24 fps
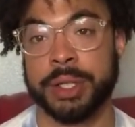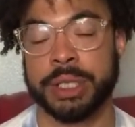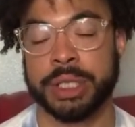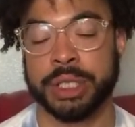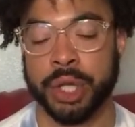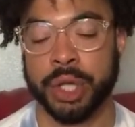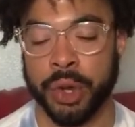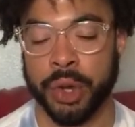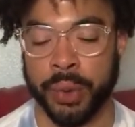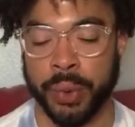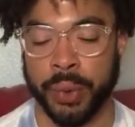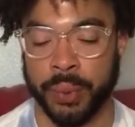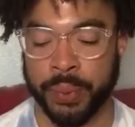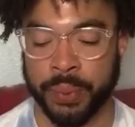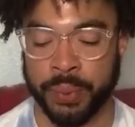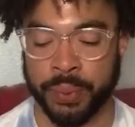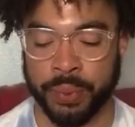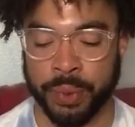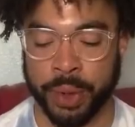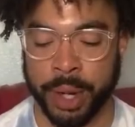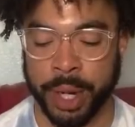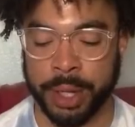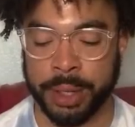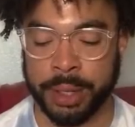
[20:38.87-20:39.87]
So
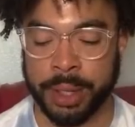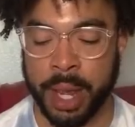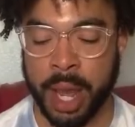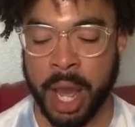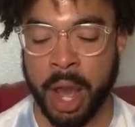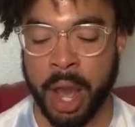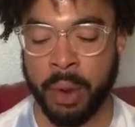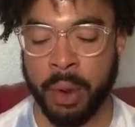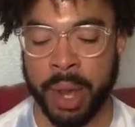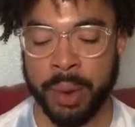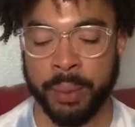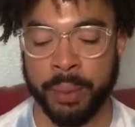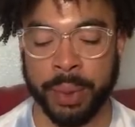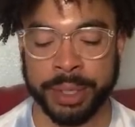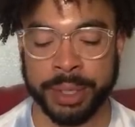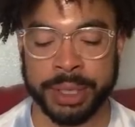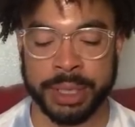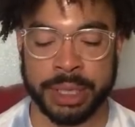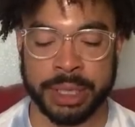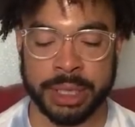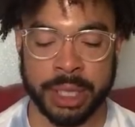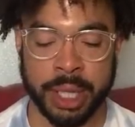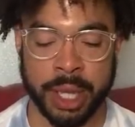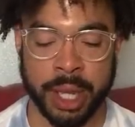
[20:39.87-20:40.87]
right now, I want to
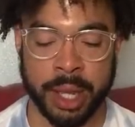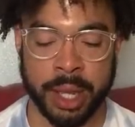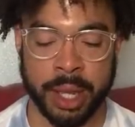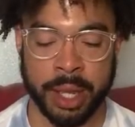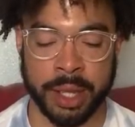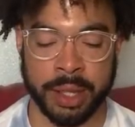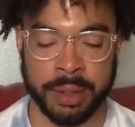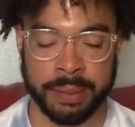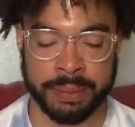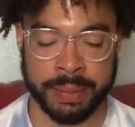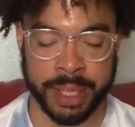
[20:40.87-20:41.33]
say,